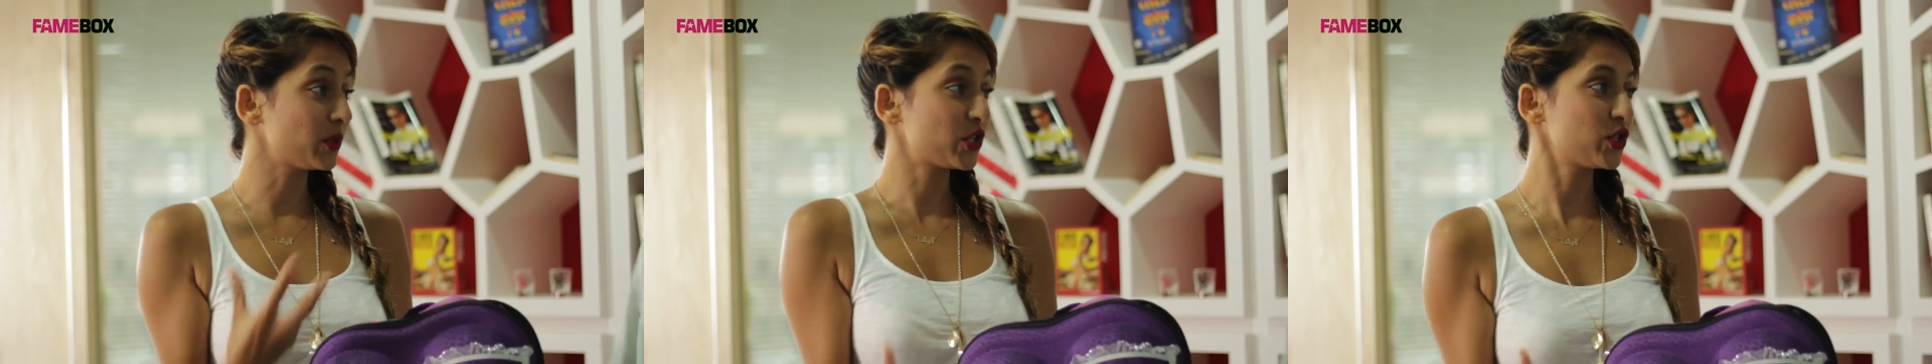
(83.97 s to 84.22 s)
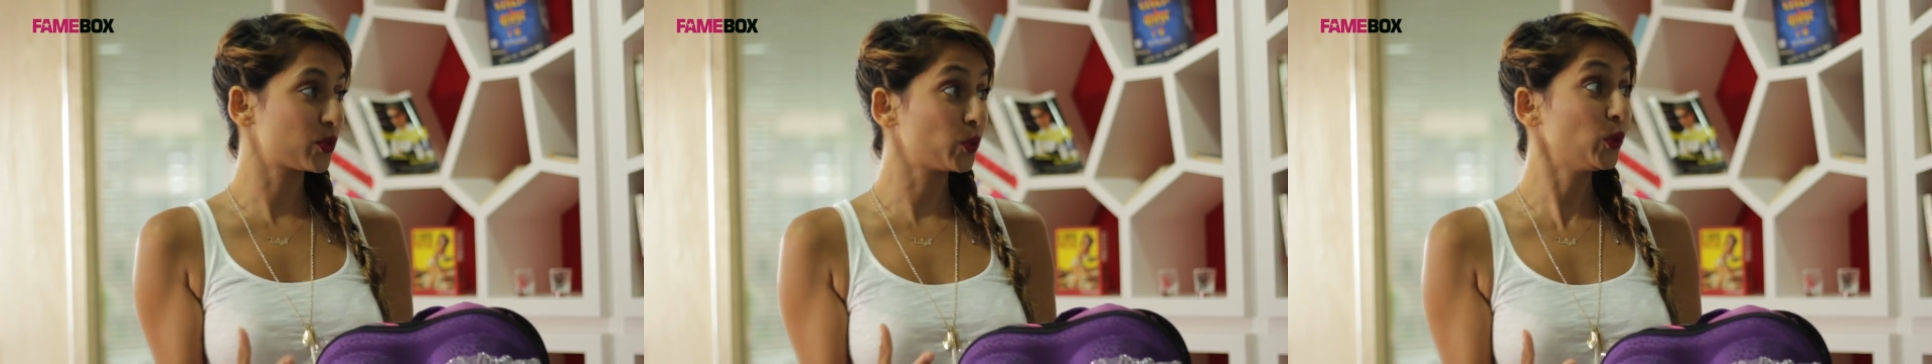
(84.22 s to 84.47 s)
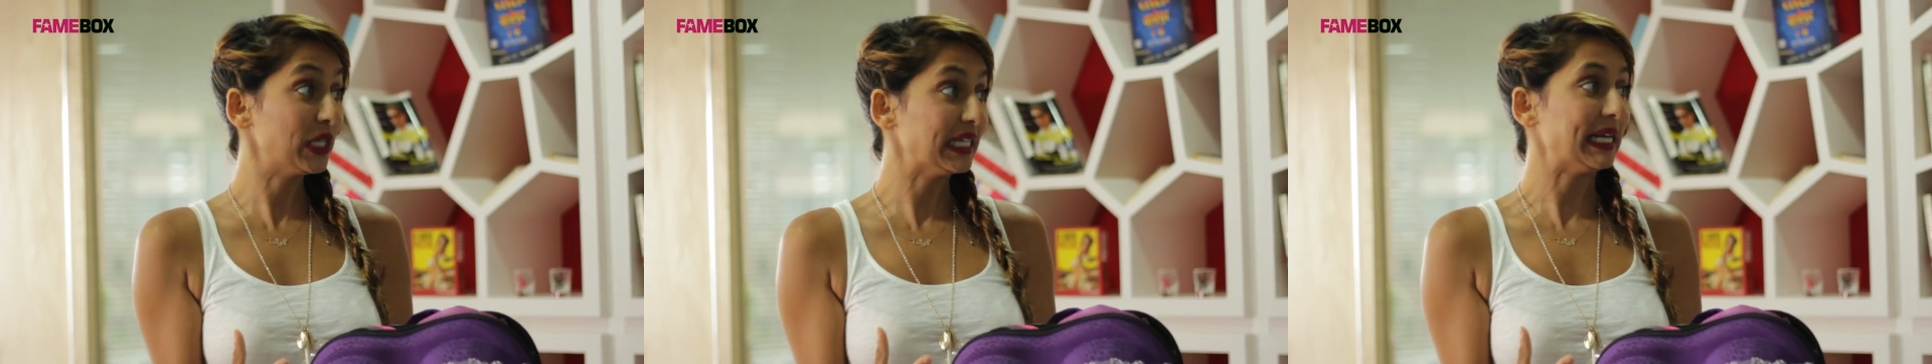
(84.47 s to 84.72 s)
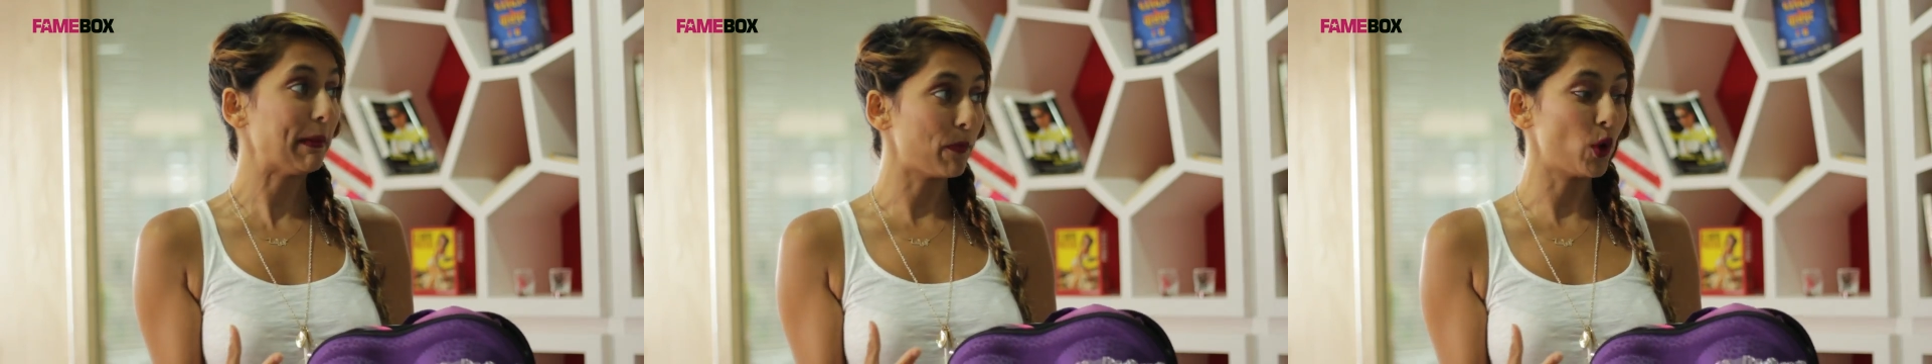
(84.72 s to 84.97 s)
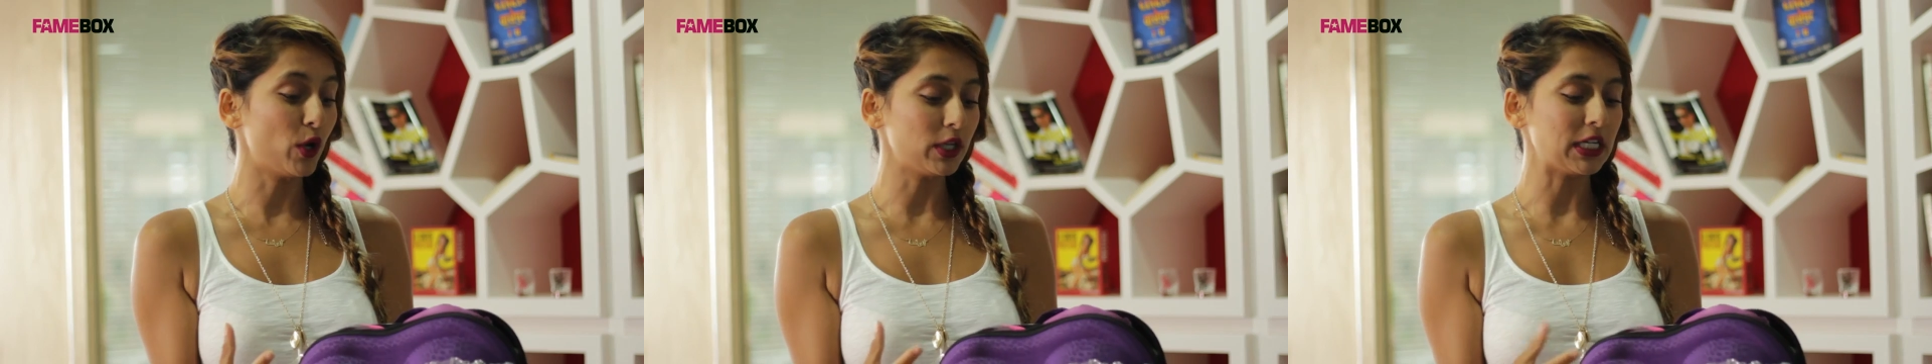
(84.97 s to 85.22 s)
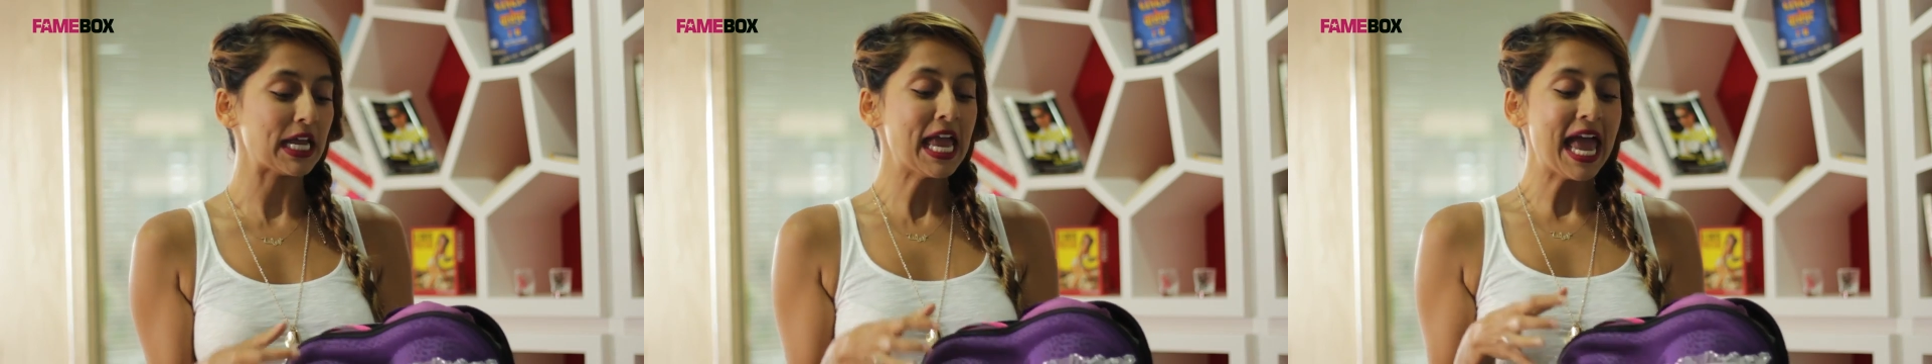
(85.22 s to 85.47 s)
which is really important.
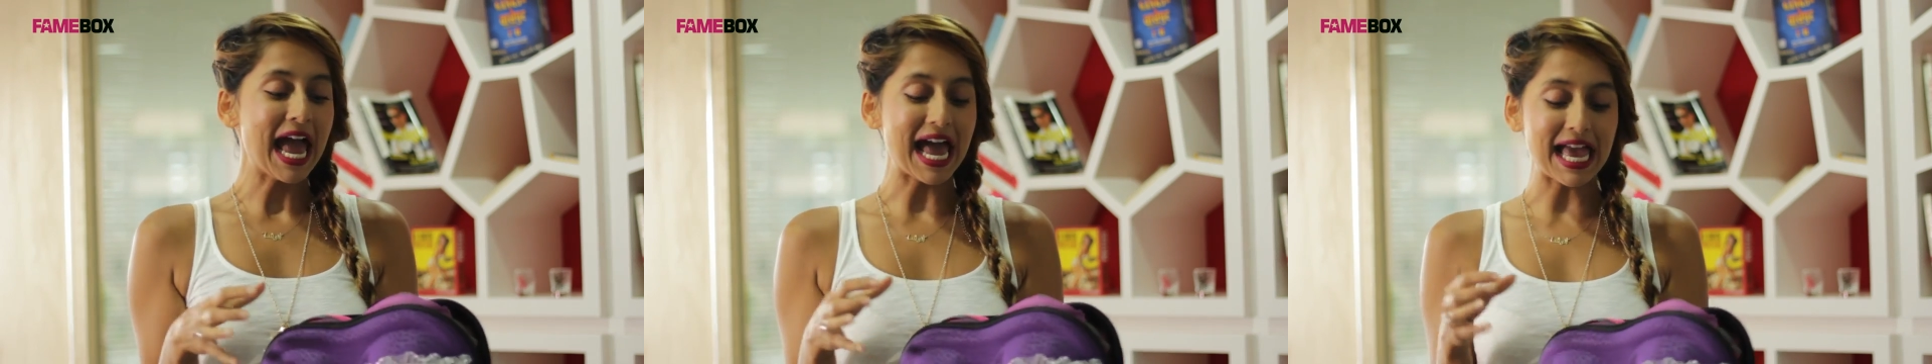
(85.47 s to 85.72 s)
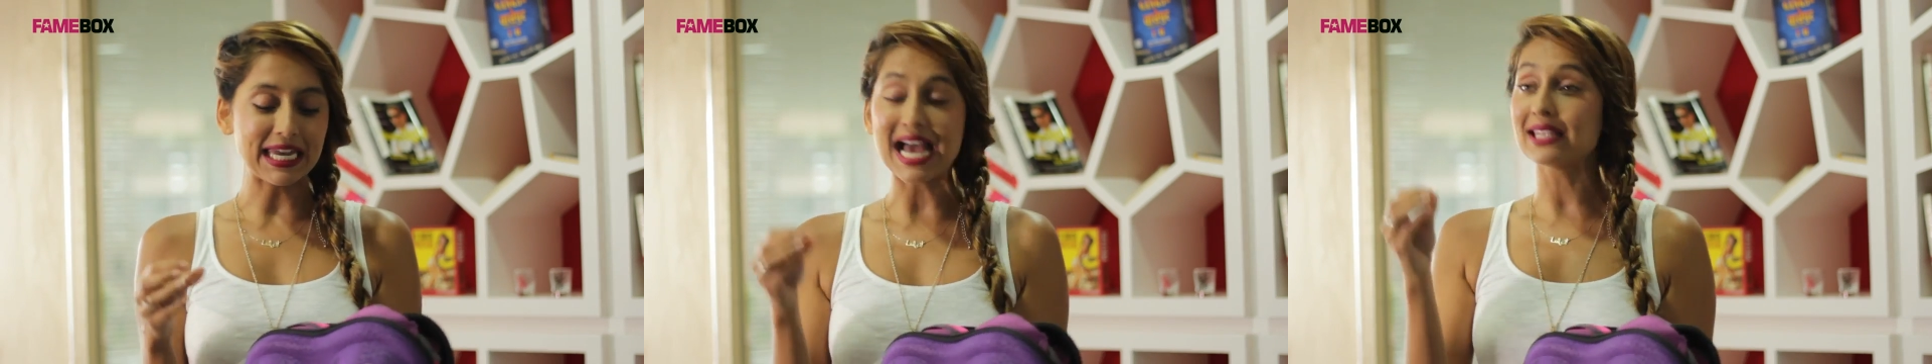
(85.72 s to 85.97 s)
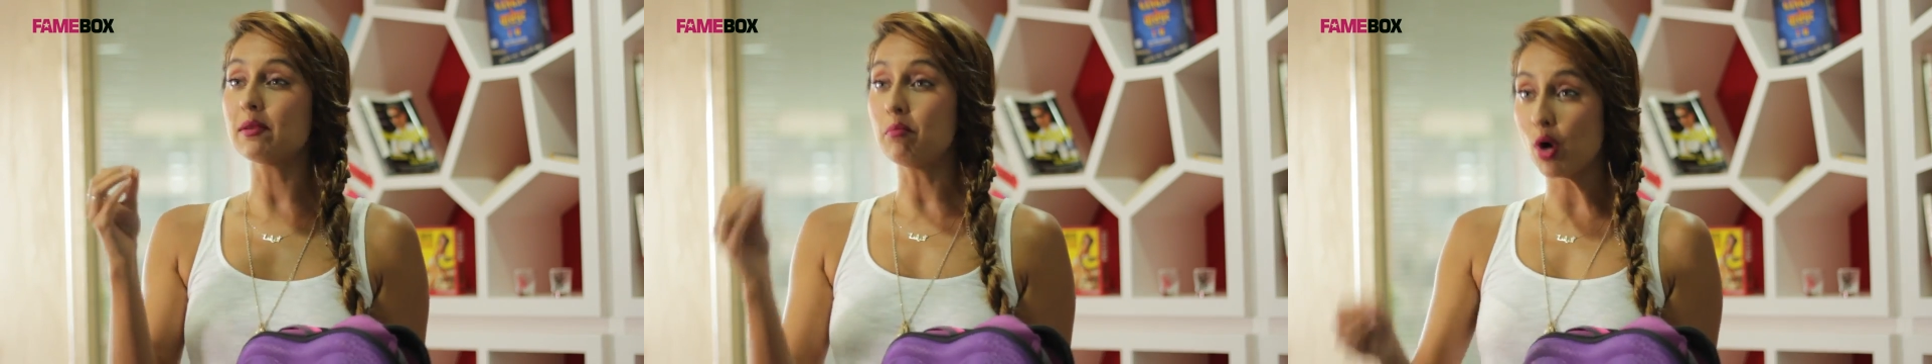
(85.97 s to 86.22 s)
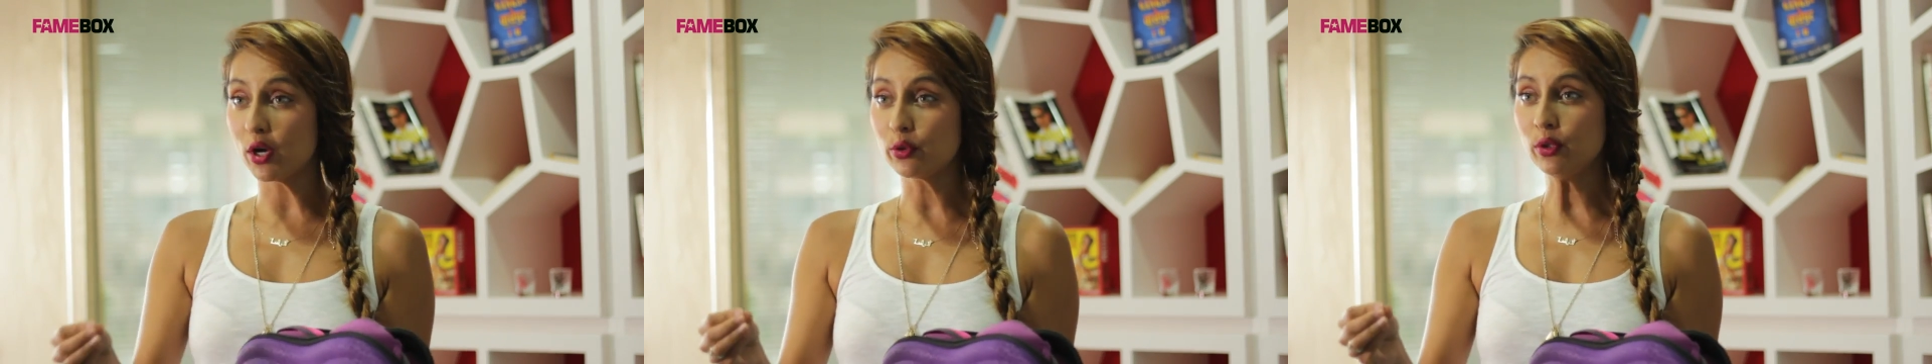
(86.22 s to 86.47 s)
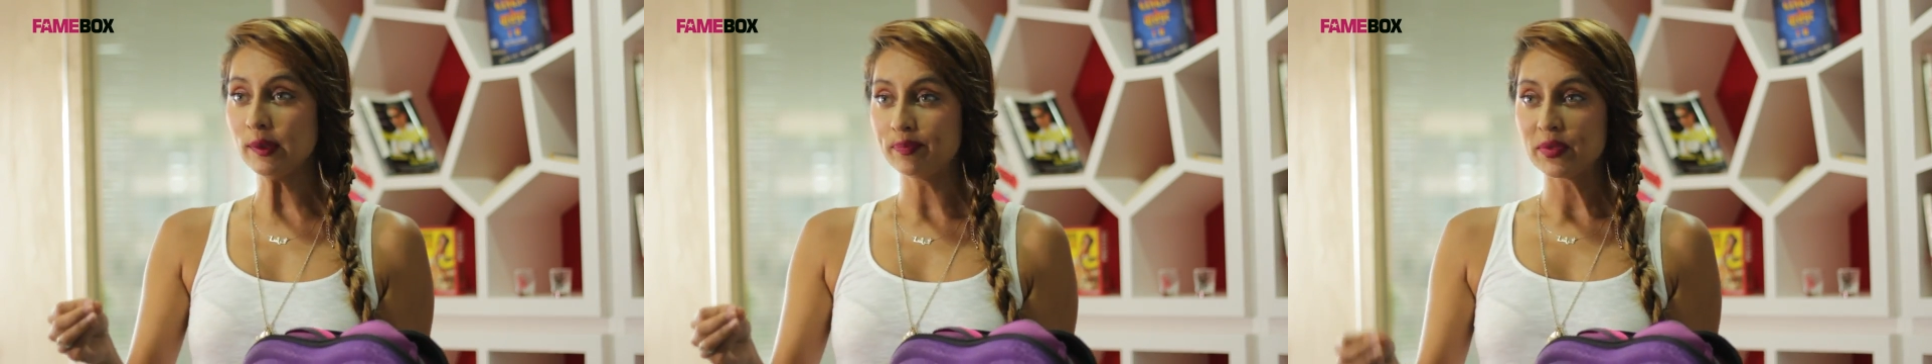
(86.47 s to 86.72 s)
And as a model,